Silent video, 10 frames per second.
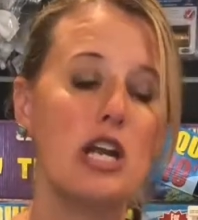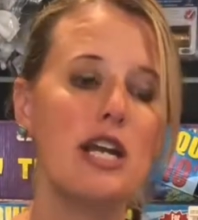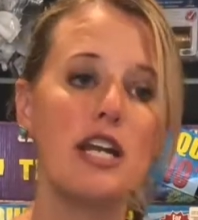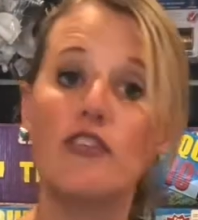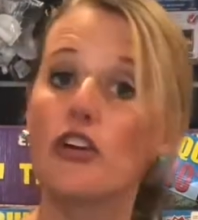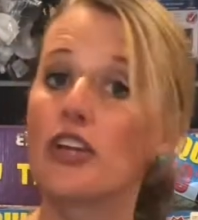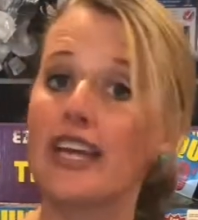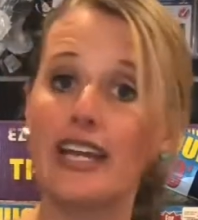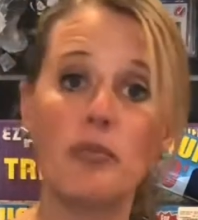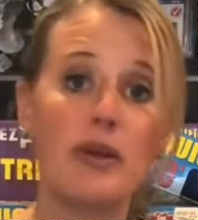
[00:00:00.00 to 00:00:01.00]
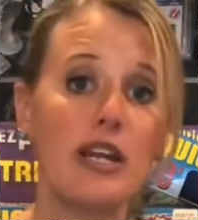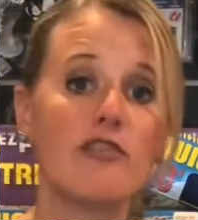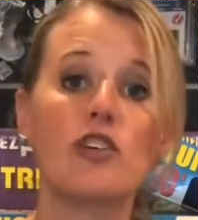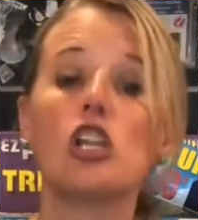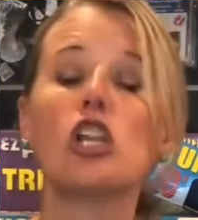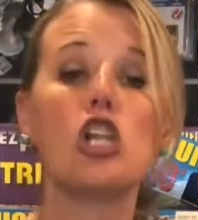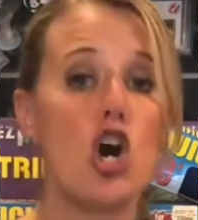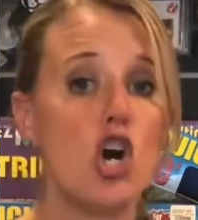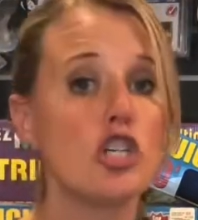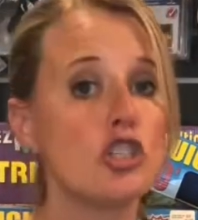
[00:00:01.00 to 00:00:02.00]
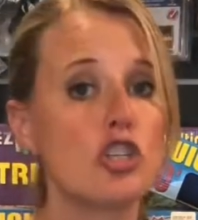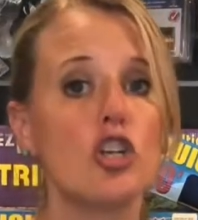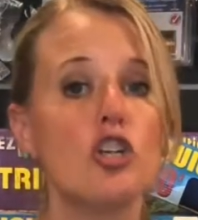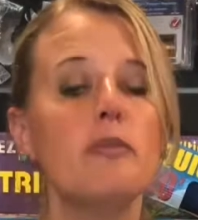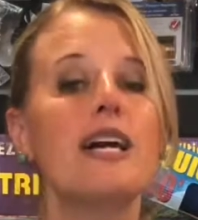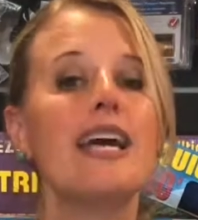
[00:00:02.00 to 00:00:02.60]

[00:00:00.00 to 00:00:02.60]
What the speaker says: If you're camping for a long term,